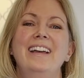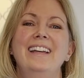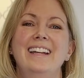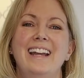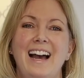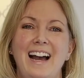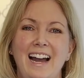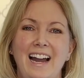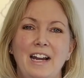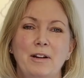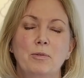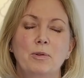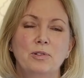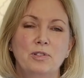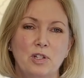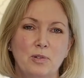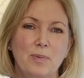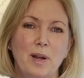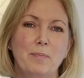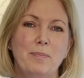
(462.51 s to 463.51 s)
and I will
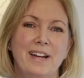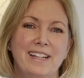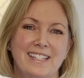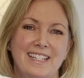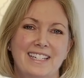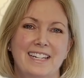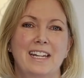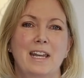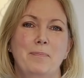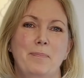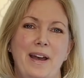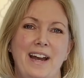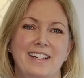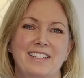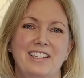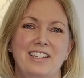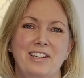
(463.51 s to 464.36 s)
do my best to get back